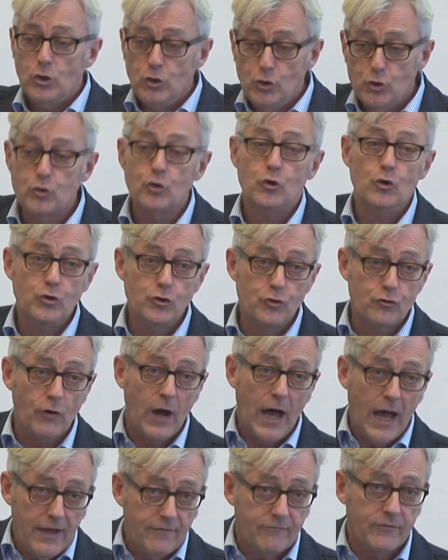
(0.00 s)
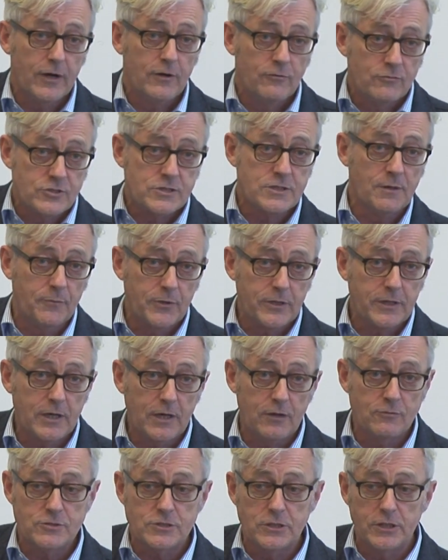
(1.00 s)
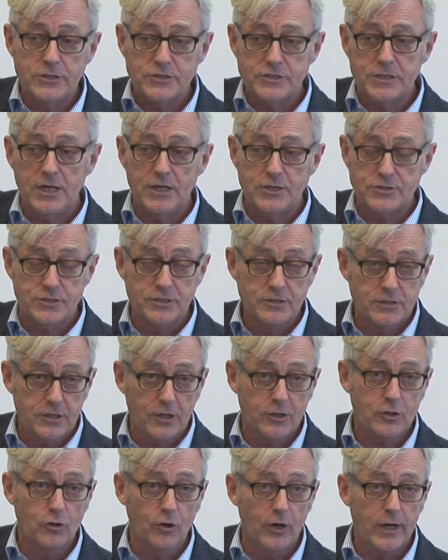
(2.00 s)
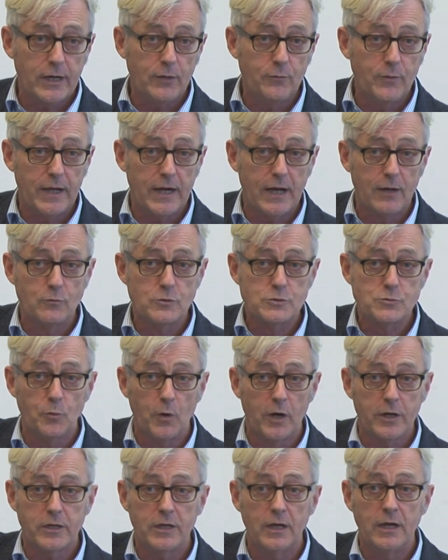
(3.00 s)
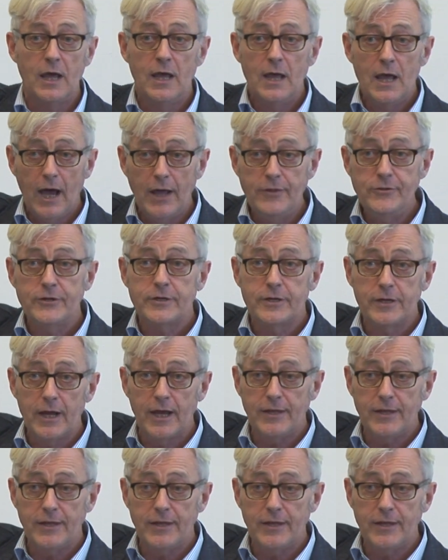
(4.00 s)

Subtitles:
you could drive around some of the council estates in Kirkcaldy where I was working, and you could